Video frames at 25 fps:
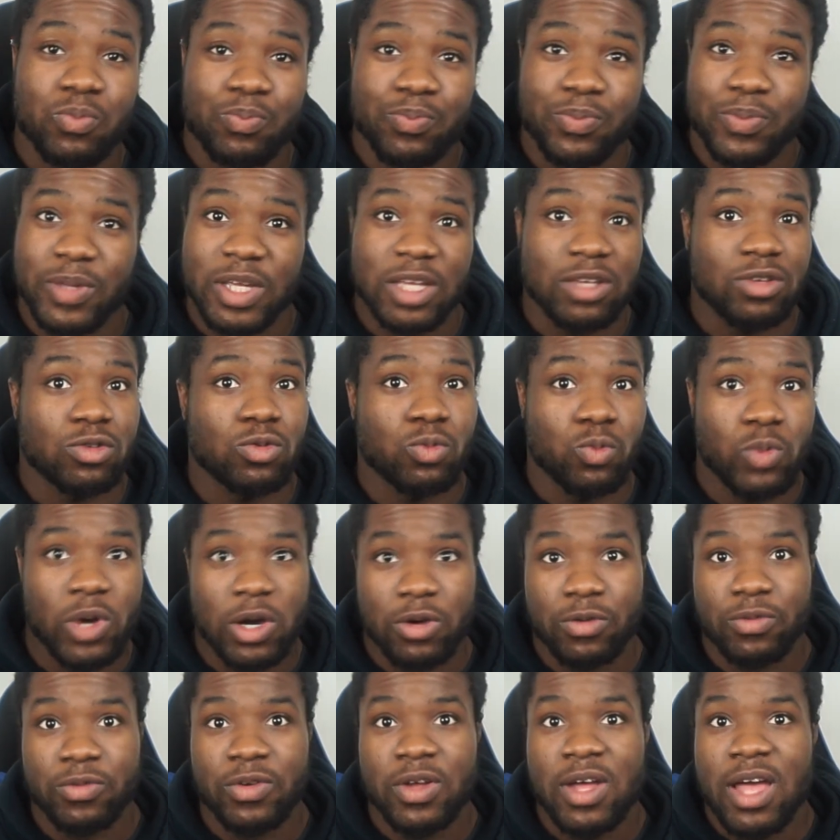biggest
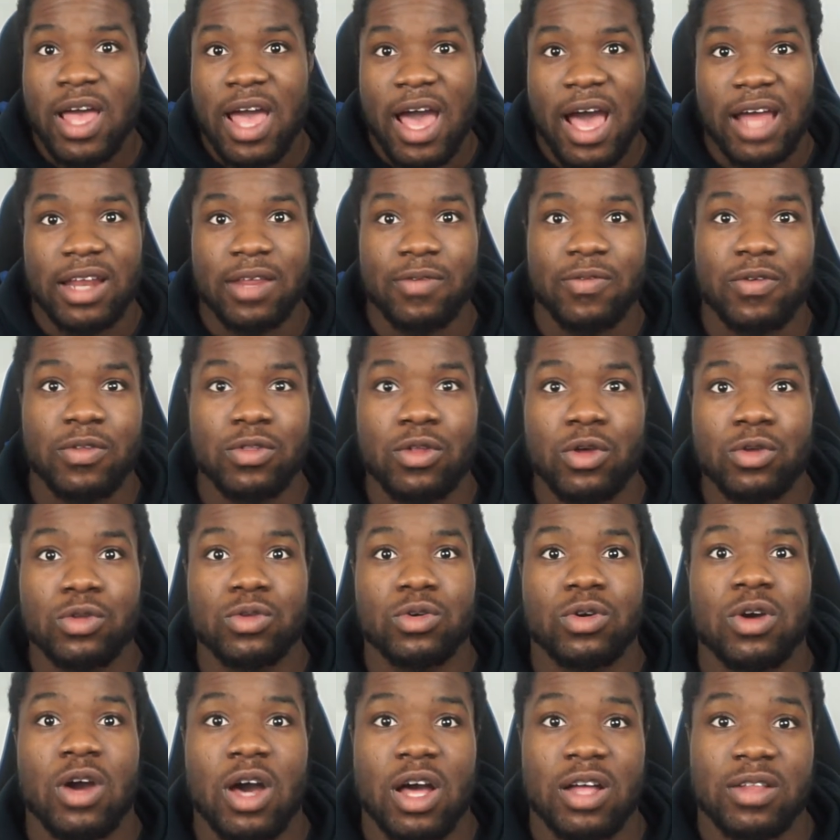wealth. And if you know you
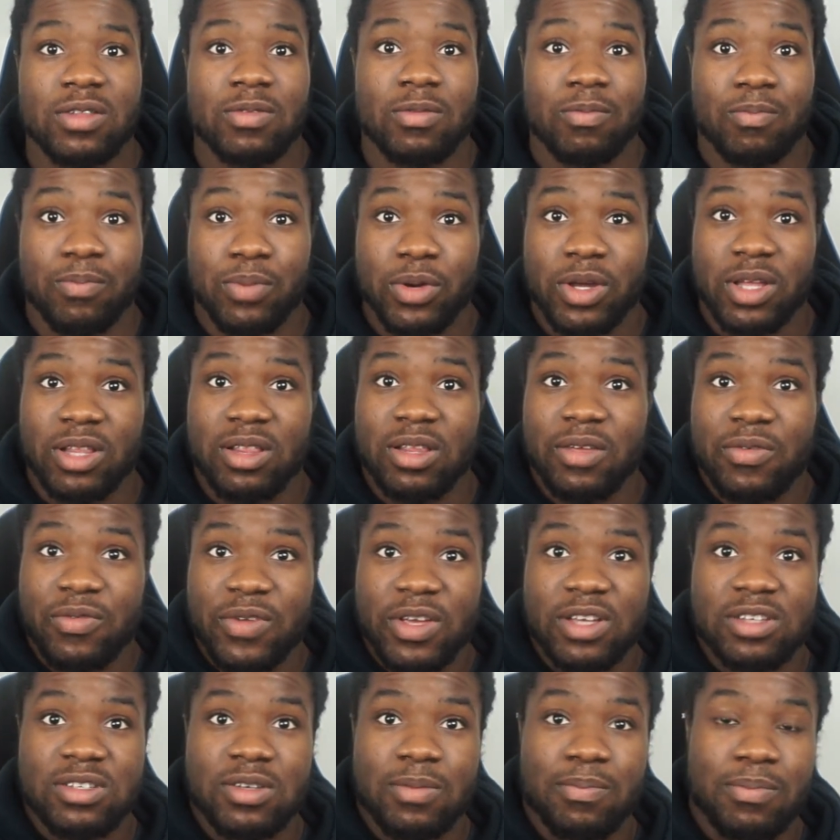can't put in the
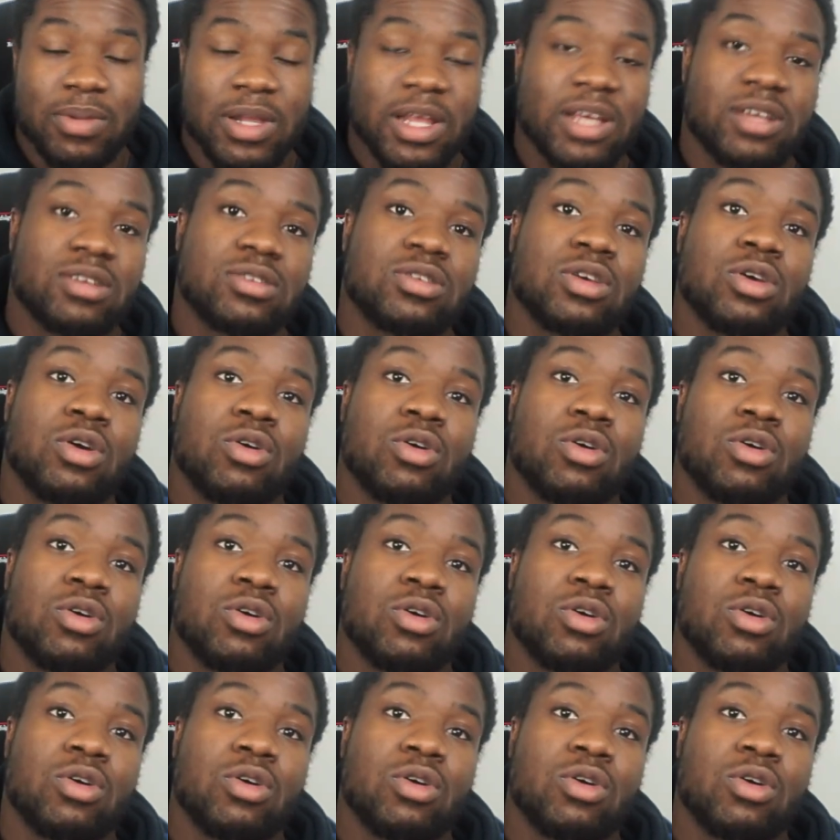things in place,